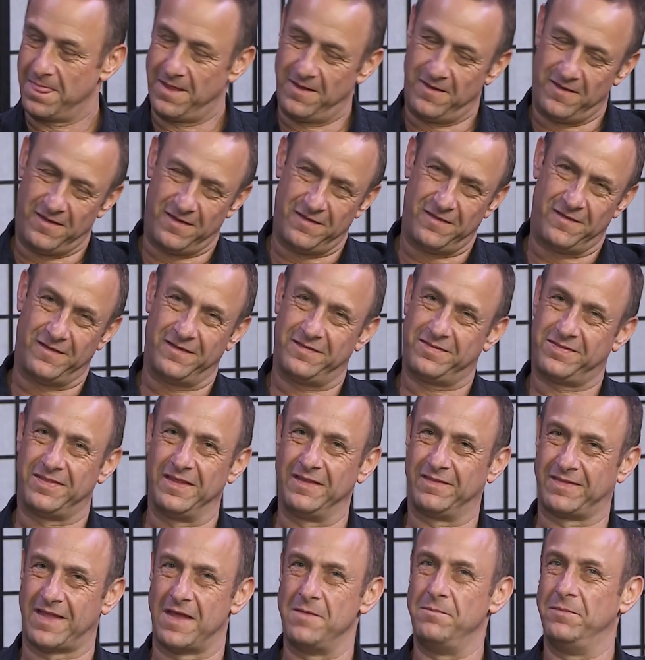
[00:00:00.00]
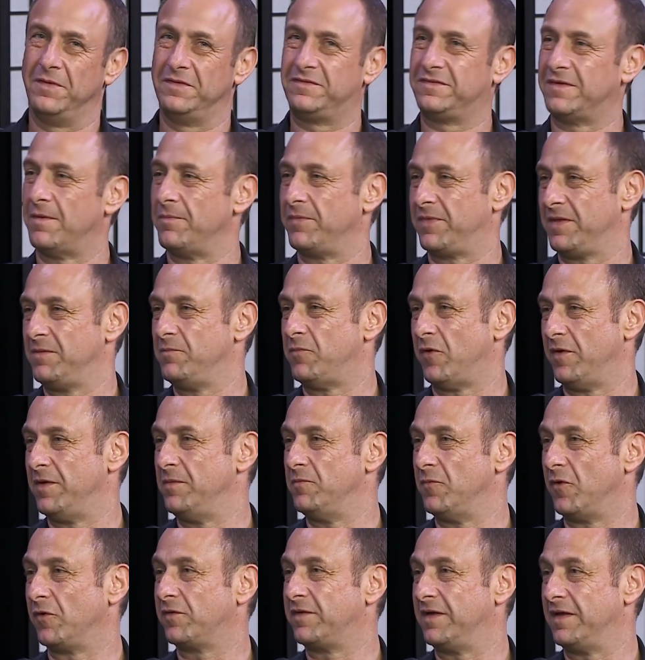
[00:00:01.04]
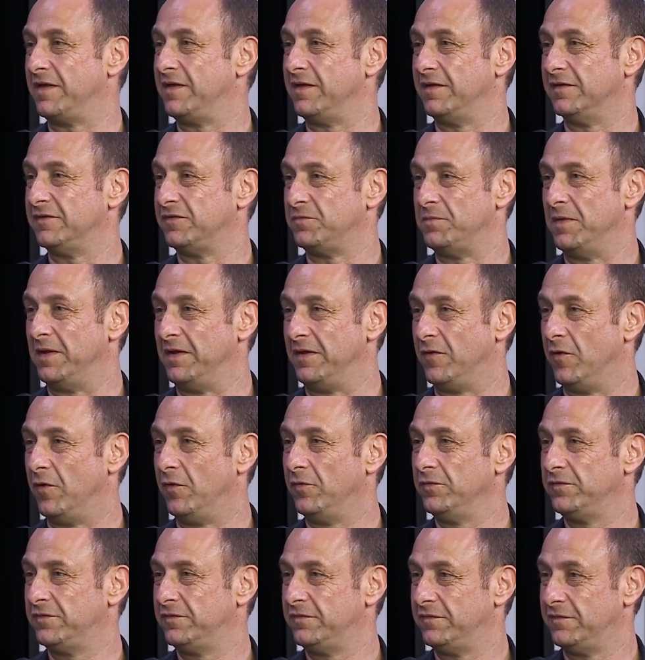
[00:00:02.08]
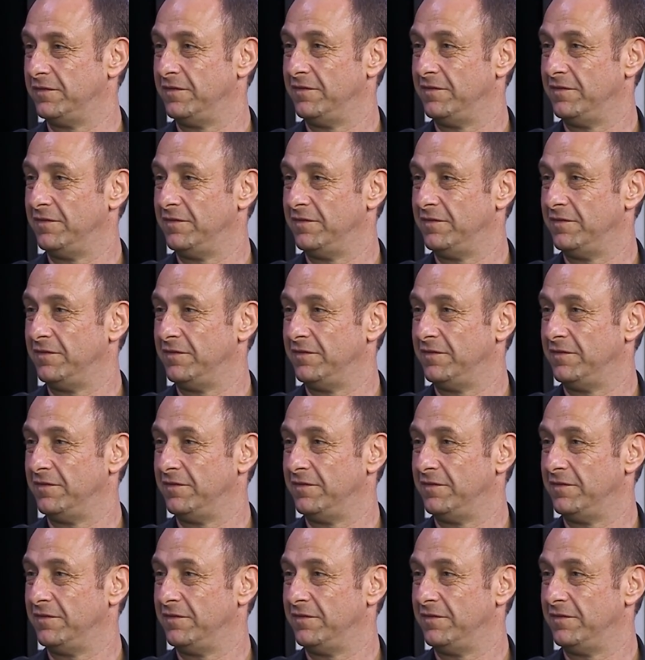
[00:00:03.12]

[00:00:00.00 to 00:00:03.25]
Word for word: I, I think they missed something by him not kicking as many goals.